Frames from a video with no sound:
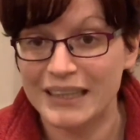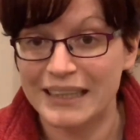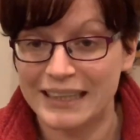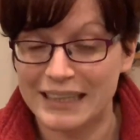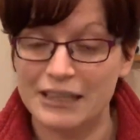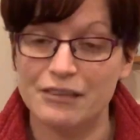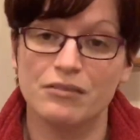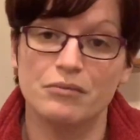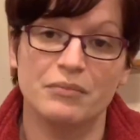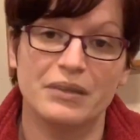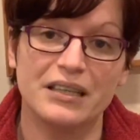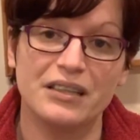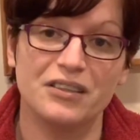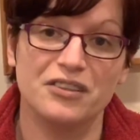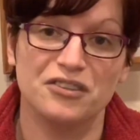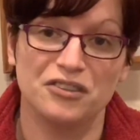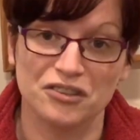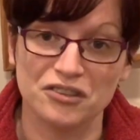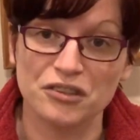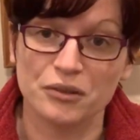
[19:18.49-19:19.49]
Even me
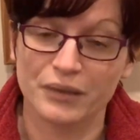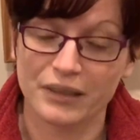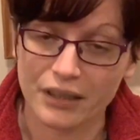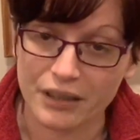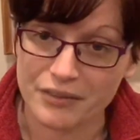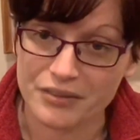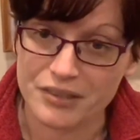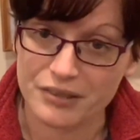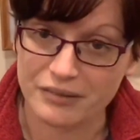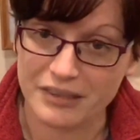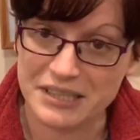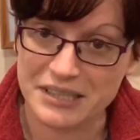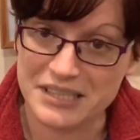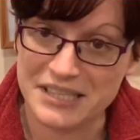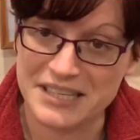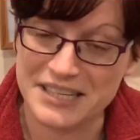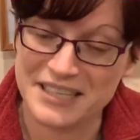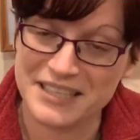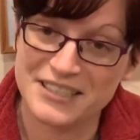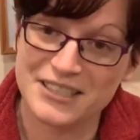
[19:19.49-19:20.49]
that does do a lot of
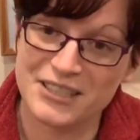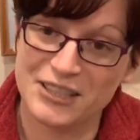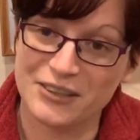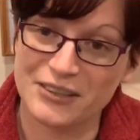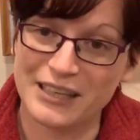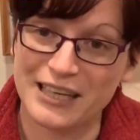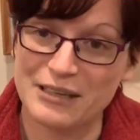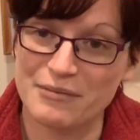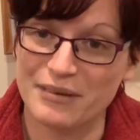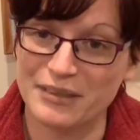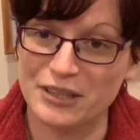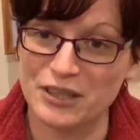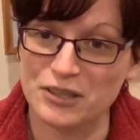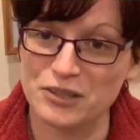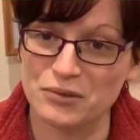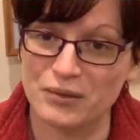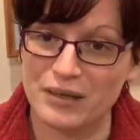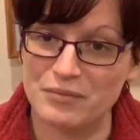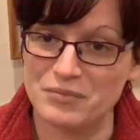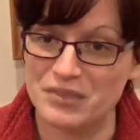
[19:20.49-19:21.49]
syringing, so
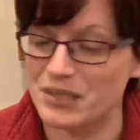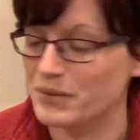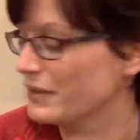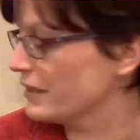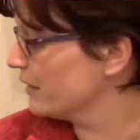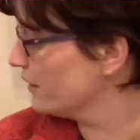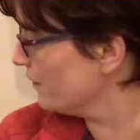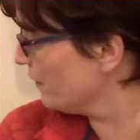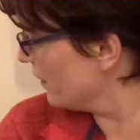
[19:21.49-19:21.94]
knows what I'm doing.